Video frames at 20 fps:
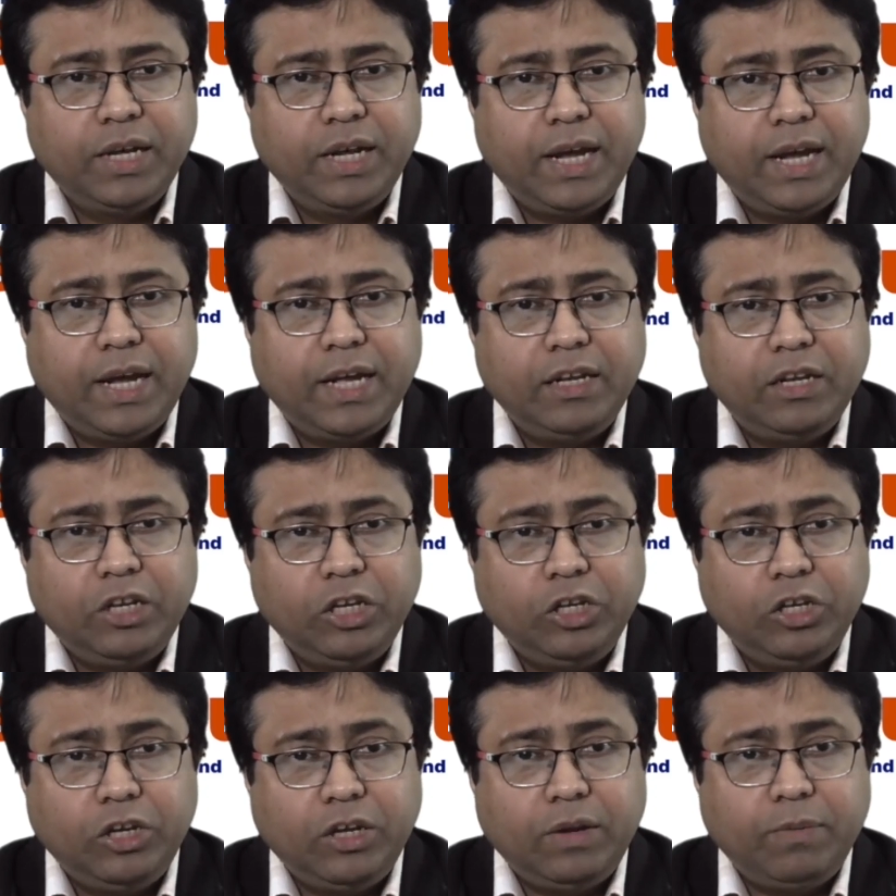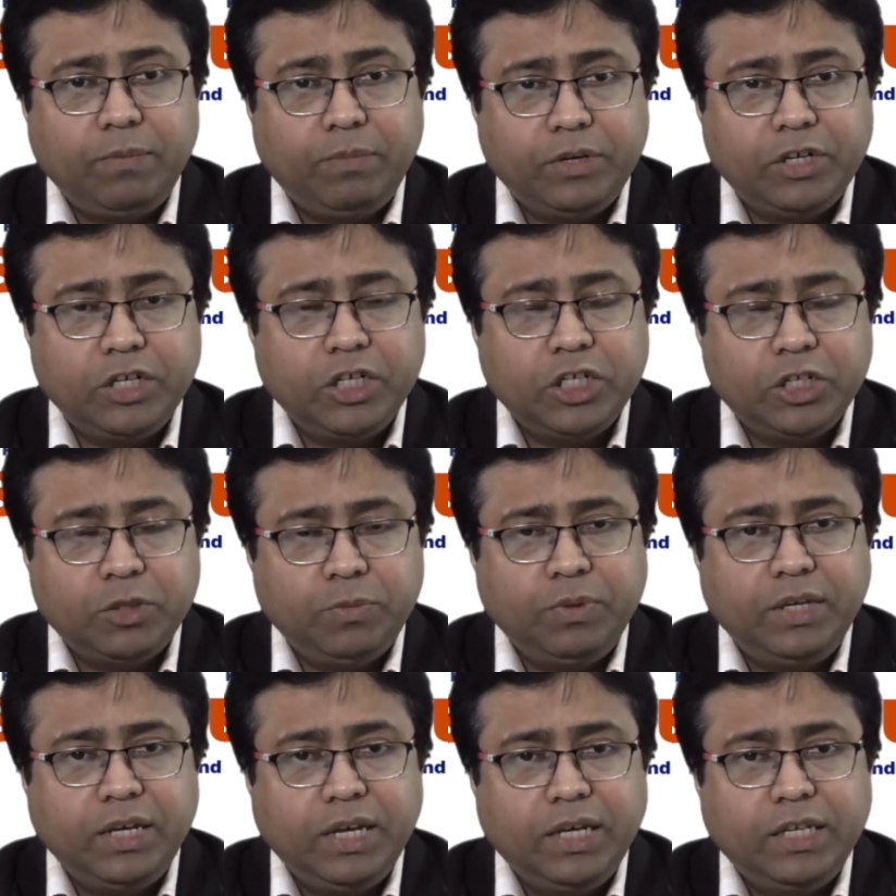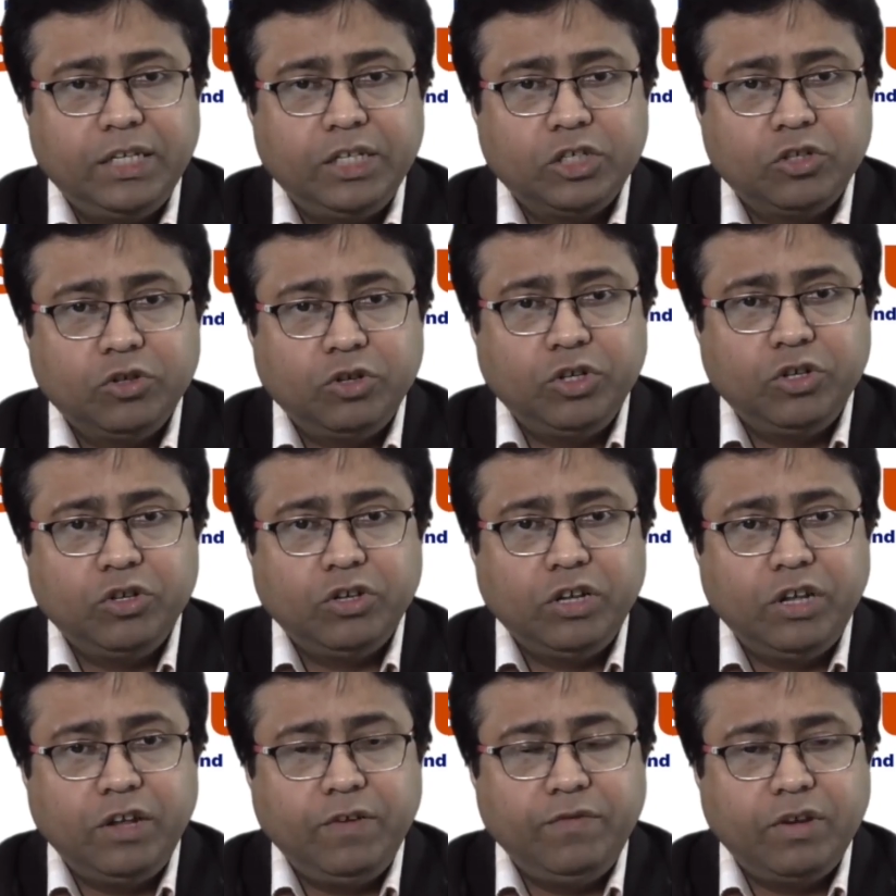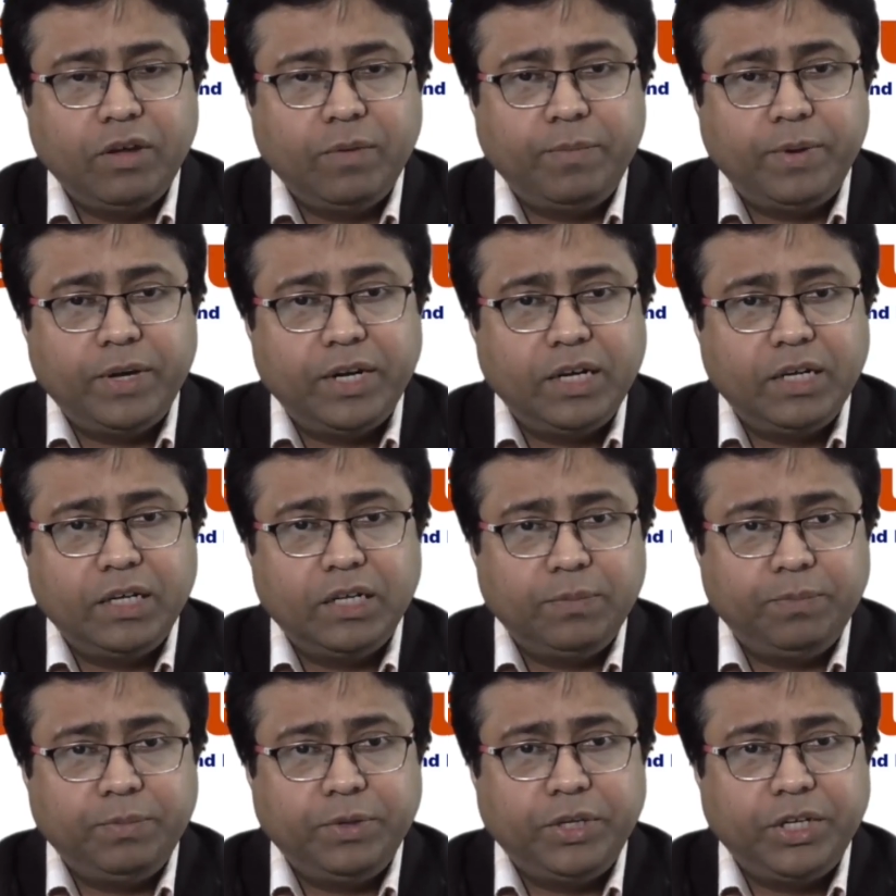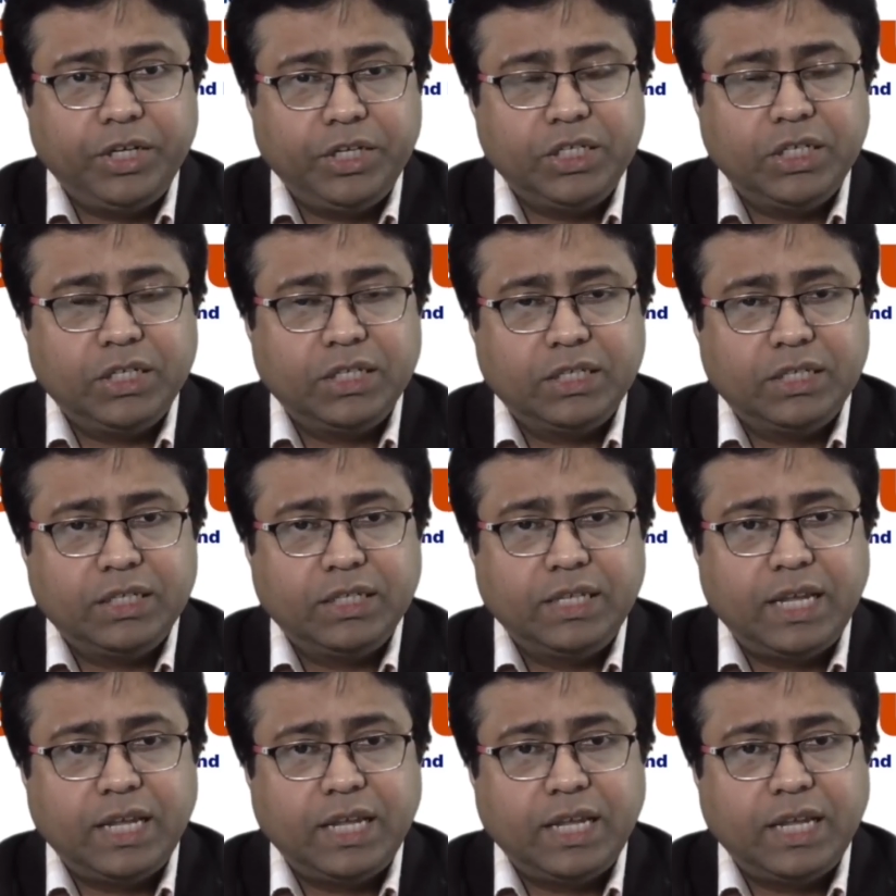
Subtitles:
and trust me, is going to give you a better interpretations